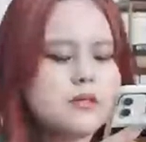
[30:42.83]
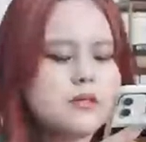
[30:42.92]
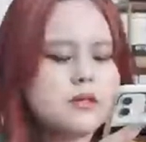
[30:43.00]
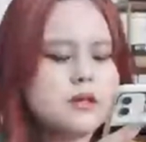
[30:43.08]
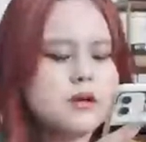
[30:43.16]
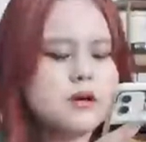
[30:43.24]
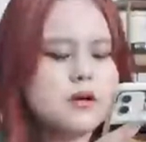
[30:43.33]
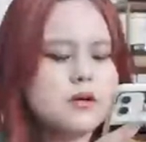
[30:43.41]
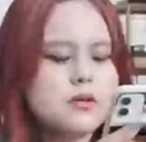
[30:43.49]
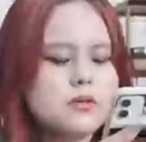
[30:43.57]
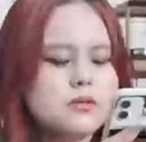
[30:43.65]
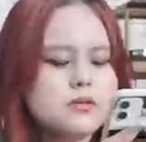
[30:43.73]

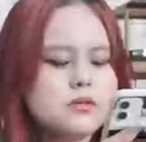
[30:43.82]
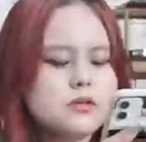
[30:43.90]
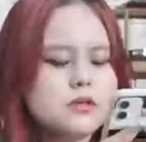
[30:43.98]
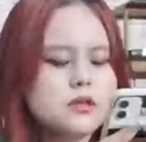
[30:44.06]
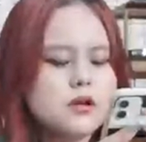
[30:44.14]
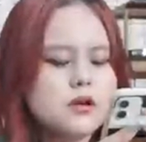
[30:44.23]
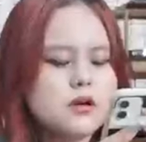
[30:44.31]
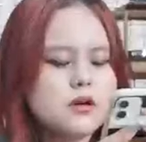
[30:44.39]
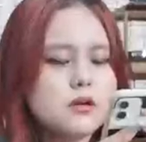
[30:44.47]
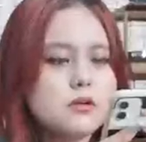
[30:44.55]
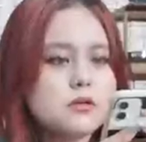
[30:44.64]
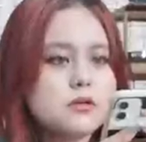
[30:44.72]
slow,
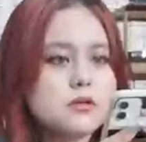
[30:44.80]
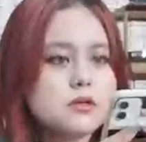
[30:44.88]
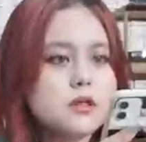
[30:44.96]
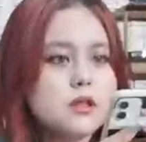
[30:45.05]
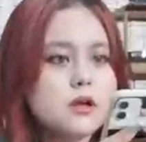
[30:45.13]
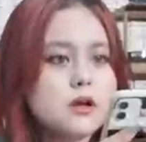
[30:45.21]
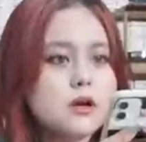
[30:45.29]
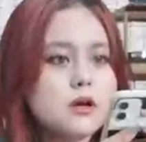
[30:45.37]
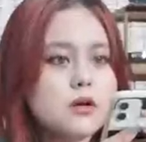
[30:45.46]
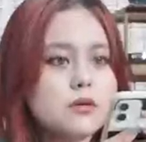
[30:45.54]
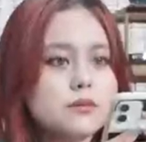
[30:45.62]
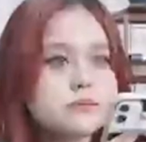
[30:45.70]
slow,
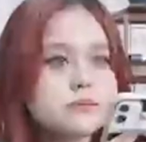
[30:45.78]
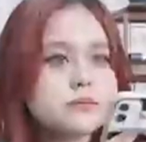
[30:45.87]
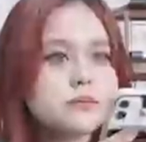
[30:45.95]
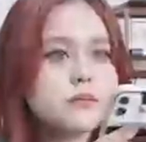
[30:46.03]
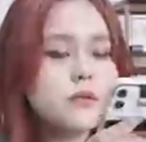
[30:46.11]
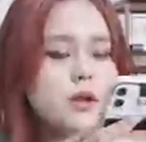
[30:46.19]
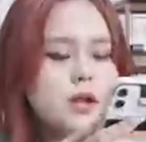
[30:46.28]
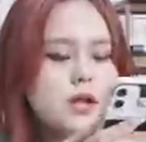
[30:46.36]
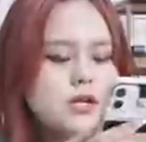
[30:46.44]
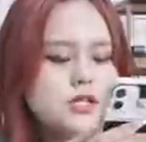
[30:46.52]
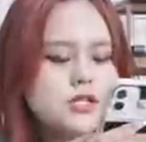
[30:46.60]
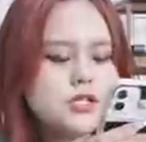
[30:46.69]
slow.
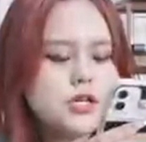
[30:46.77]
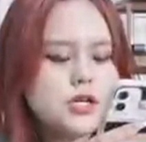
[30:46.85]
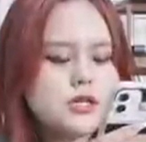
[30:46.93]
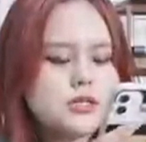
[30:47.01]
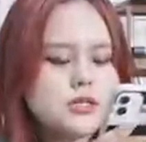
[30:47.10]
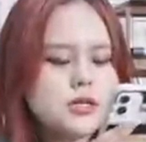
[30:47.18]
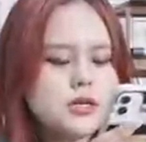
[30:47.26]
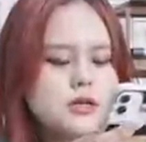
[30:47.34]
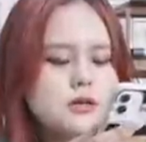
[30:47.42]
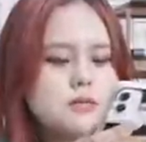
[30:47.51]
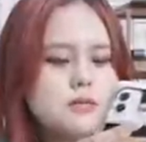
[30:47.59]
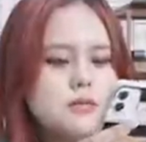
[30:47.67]
Just
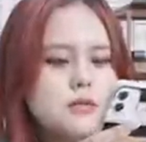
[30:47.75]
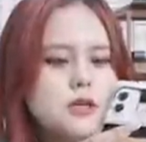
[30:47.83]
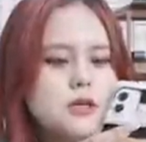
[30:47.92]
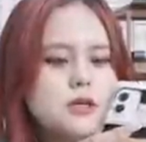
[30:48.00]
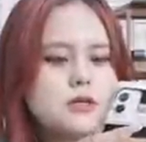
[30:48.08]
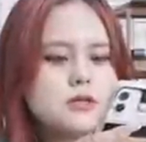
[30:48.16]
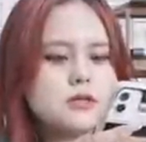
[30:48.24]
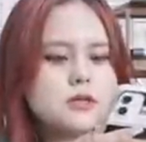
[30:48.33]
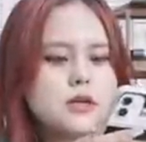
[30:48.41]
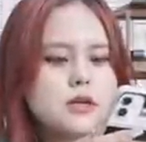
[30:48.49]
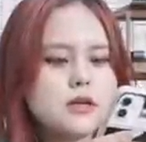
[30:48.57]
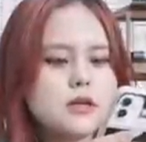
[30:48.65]
give me a
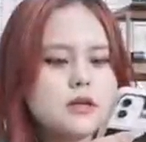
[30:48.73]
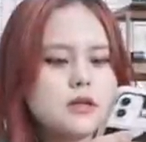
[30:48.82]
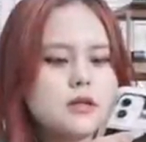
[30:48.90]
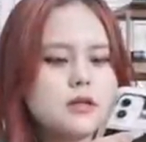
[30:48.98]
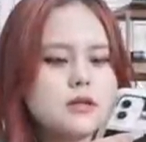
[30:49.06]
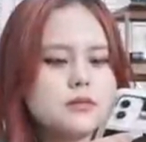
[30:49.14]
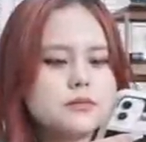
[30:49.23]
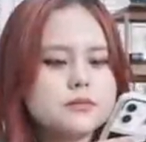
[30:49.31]
second.